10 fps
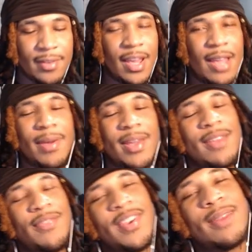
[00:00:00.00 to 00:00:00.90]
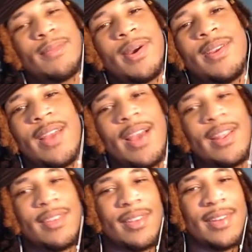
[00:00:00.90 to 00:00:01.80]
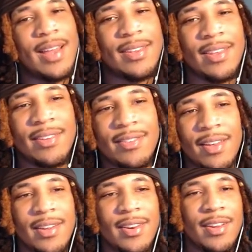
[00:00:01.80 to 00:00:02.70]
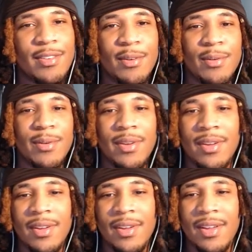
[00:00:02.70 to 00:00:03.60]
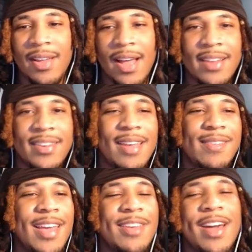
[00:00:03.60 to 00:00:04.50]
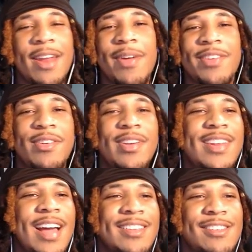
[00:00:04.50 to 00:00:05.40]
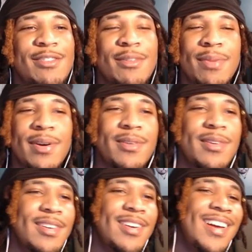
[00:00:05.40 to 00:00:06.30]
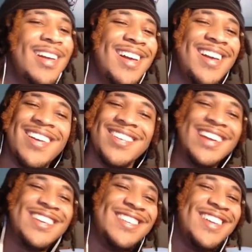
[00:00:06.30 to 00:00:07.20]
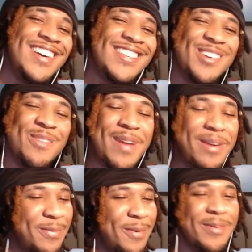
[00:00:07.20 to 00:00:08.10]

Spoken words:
Damn, I keep forgetting about Hinata. Hinata is stuck in there too. God damn, yeah, you gotta rescue Hinata too, bro. That's just Naruto. My fault.